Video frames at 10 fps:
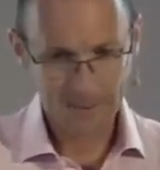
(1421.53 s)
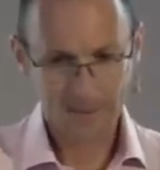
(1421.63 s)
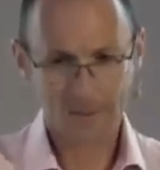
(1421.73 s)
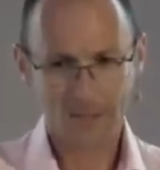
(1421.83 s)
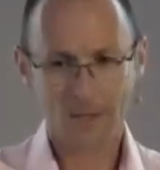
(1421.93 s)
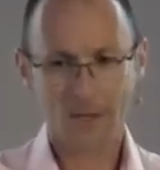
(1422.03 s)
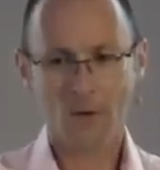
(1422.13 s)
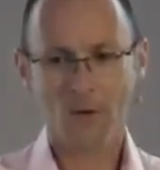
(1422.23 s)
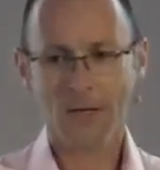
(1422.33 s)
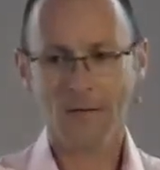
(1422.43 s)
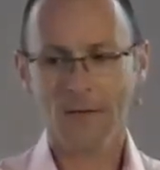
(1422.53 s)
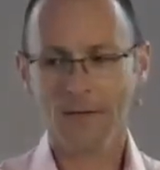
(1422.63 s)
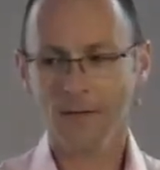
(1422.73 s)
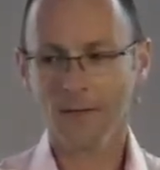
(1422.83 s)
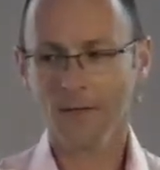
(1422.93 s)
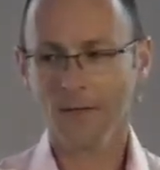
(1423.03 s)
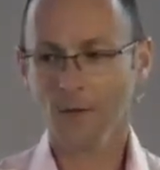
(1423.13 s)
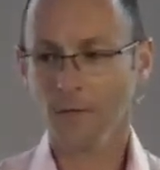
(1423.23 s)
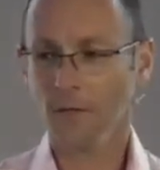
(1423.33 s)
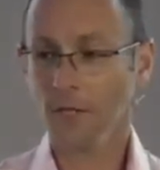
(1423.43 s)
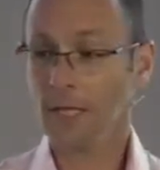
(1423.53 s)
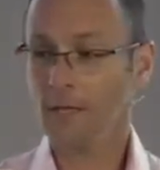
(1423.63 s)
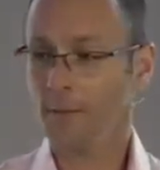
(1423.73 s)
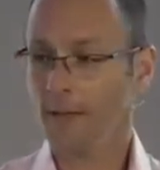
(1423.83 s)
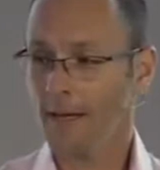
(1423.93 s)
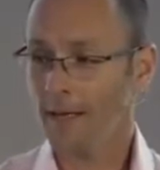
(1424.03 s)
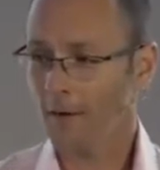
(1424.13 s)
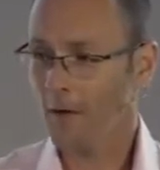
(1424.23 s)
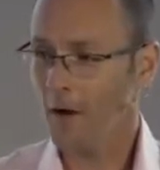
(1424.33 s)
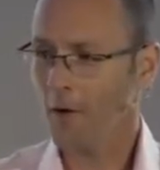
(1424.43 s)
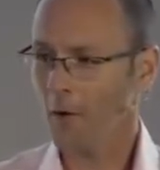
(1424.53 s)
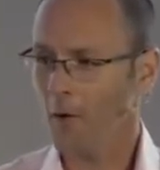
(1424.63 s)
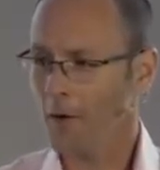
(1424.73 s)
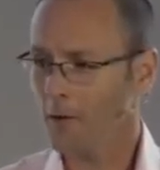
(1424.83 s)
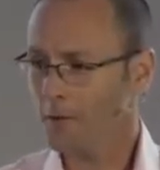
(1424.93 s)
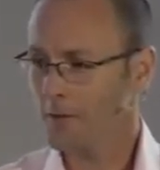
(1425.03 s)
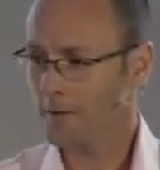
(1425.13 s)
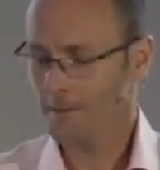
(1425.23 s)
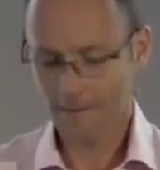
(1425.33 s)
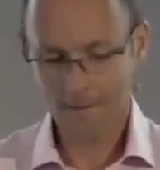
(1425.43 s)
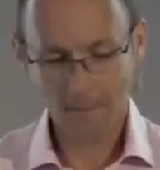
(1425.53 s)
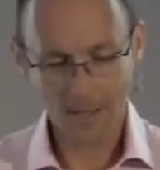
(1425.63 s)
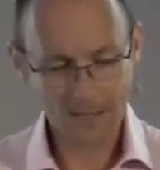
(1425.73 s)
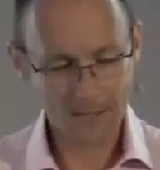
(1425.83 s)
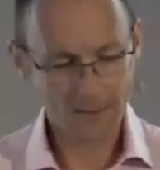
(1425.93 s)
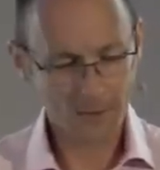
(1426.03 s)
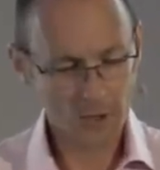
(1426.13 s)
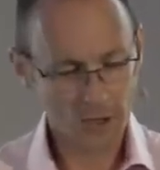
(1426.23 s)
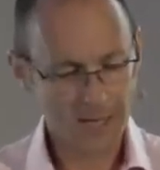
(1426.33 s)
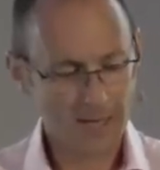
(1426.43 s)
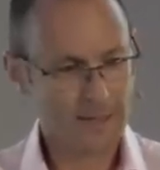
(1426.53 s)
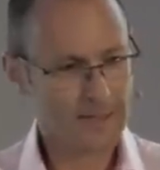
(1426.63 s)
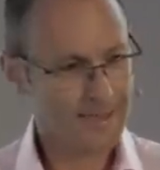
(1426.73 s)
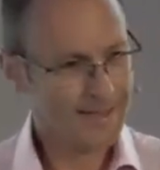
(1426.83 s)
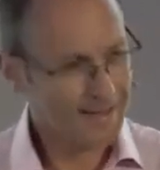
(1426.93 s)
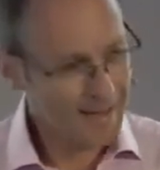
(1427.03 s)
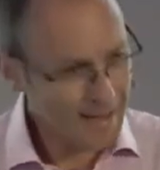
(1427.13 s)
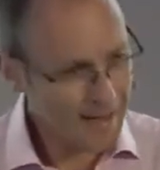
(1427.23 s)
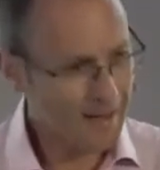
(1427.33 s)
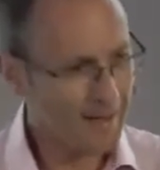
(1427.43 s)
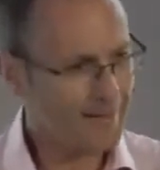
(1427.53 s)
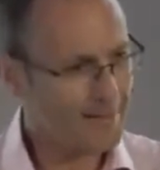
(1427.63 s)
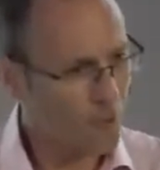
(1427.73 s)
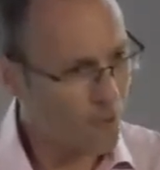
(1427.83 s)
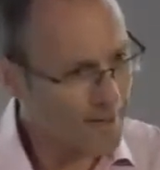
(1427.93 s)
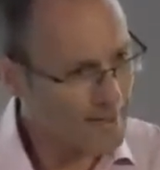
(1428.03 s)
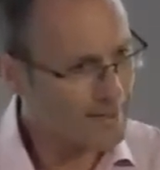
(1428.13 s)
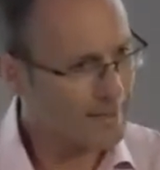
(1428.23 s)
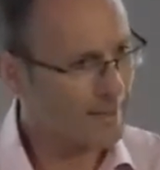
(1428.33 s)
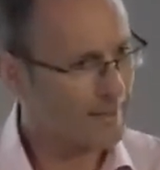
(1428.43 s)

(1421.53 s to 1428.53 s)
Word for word: So that your giving sort of feels a little bit like an unoiled bicycle chain. It's kind of hard, it's grating.